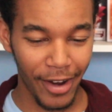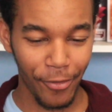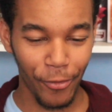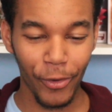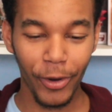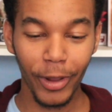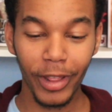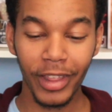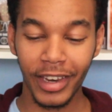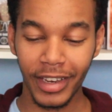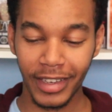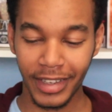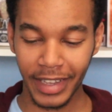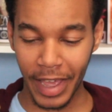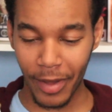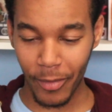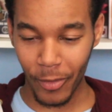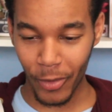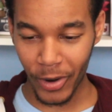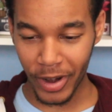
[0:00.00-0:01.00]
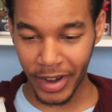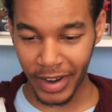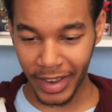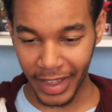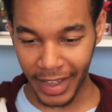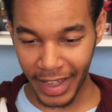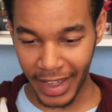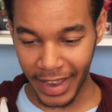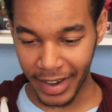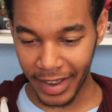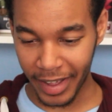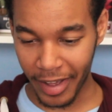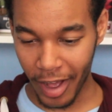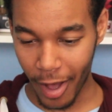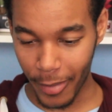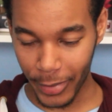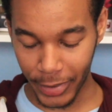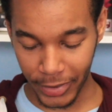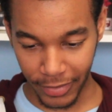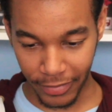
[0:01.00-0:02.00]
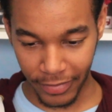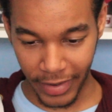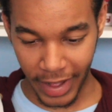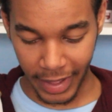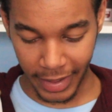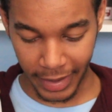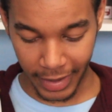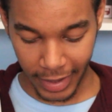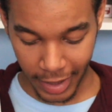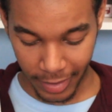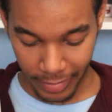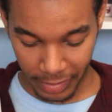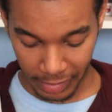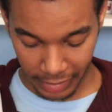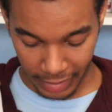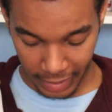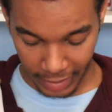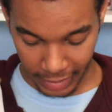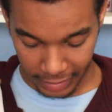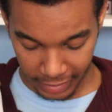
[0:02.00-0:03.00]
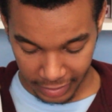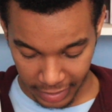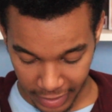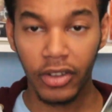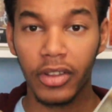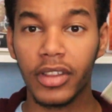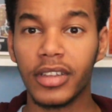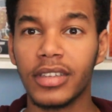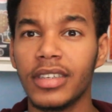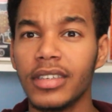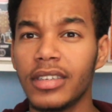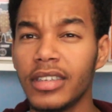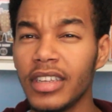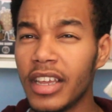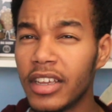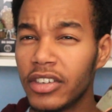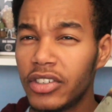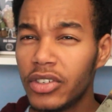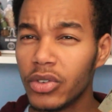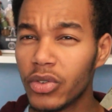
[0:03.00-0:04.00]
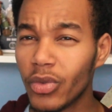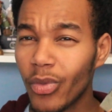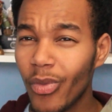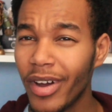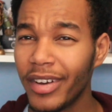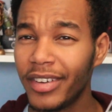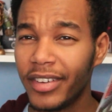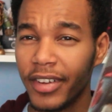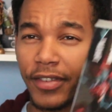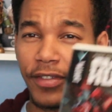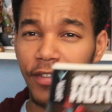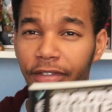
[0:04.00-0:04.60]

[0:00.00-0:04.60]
I really need to get more into like indie comics or Valiant comics, gosh. So this is issues one to